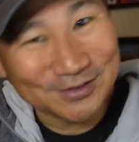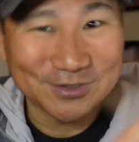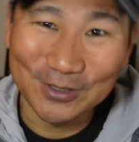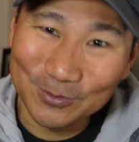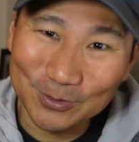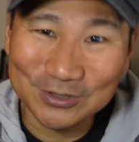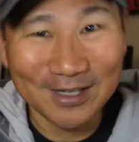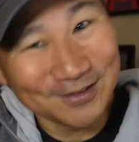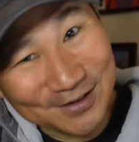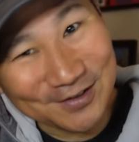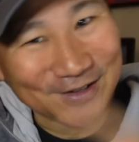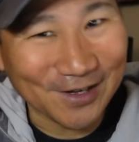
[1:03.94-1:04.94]
so we'll
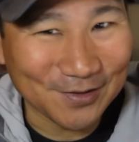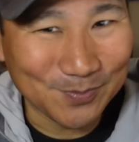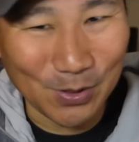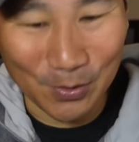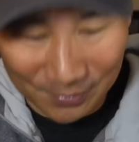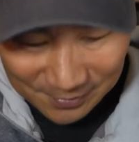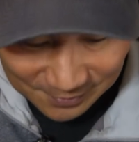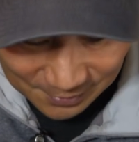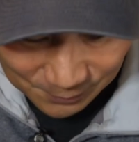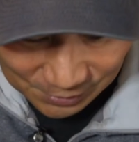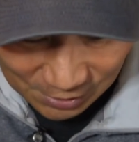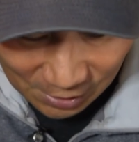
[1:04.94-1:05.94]
discuss both. Here
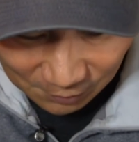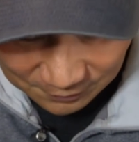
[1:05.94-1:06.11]
we go.